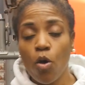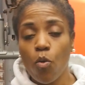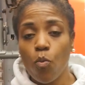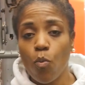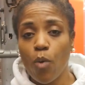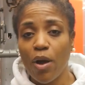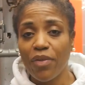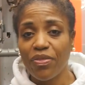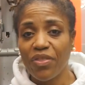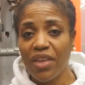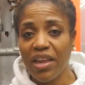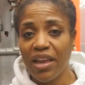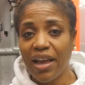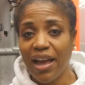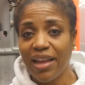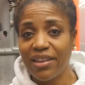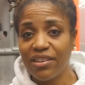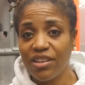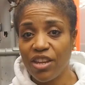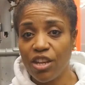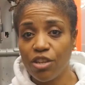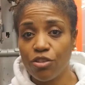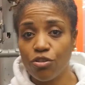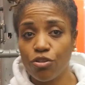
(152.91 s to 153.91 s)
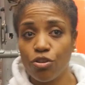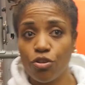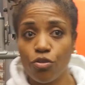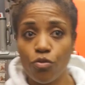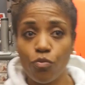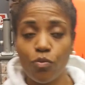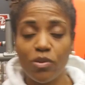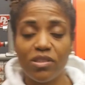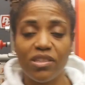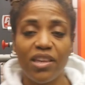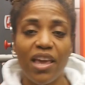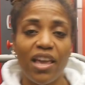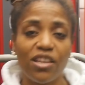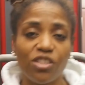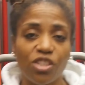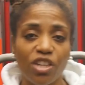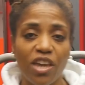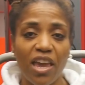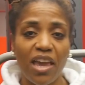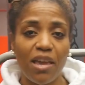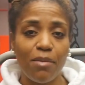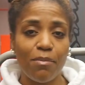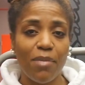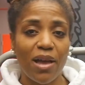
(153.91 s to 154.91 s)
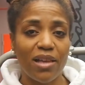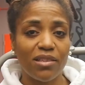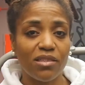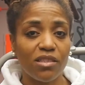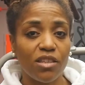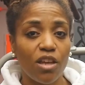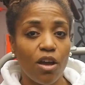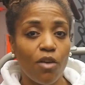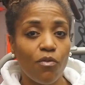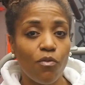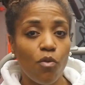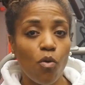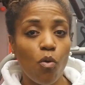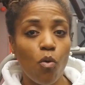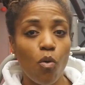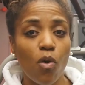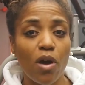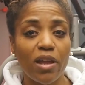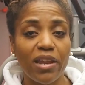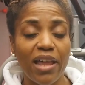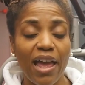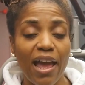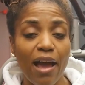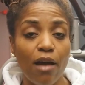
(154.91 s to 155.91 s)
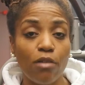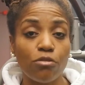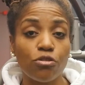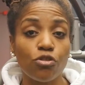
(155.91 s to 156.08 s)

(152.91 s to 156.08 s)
One thing I didn't do was educate myself on how